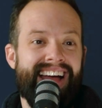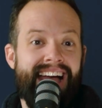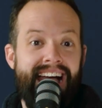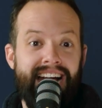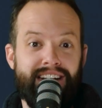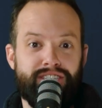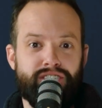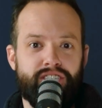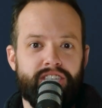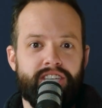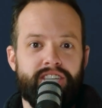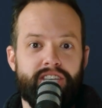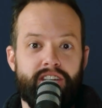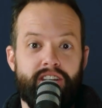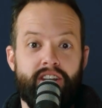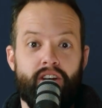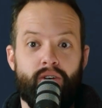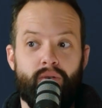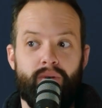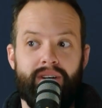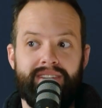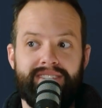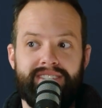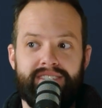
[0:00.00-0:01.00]
Actually, you know
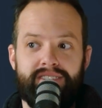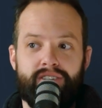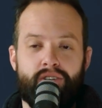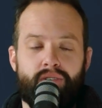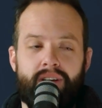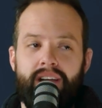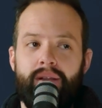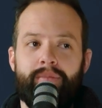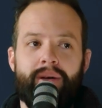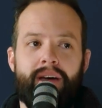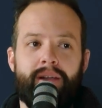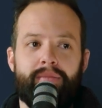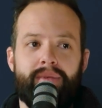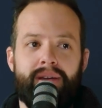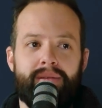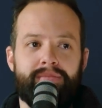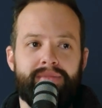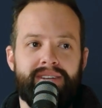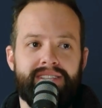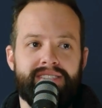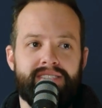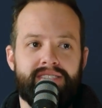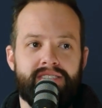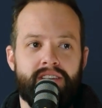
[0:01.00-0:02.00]
what's great about
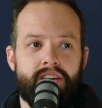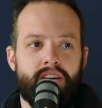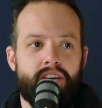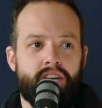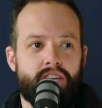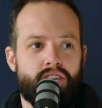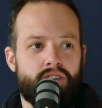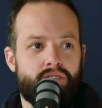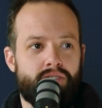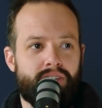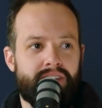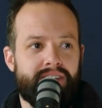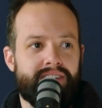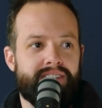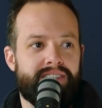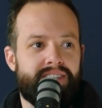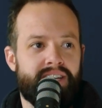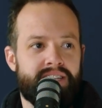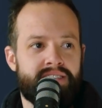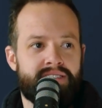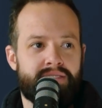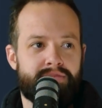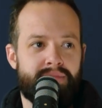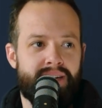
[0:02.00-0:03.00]
amendments? You can
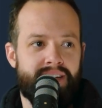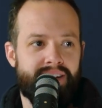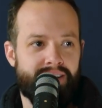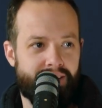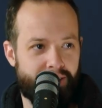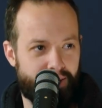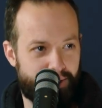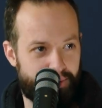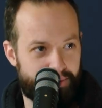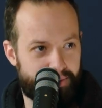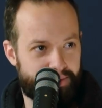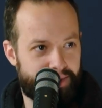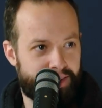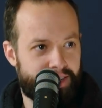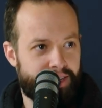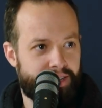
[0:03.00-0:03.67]
disamend them.